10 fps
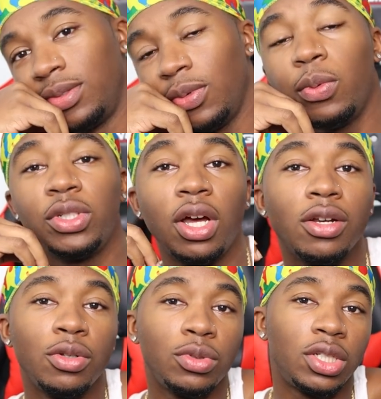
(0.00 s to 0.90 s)
What would
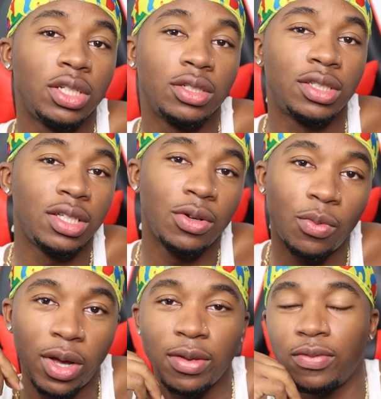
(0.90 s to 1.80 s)
y'all do to your to your
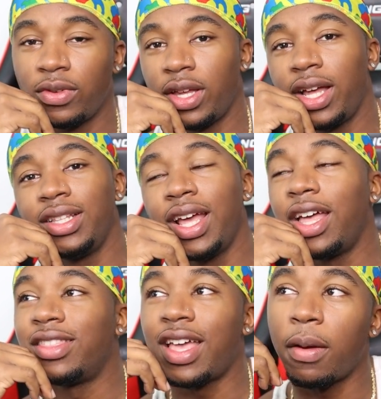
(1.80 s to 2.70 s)
wife at,
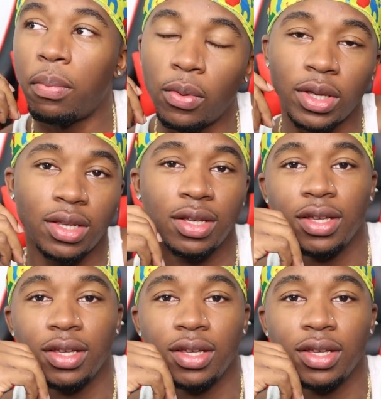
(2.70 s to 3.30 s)
at that point?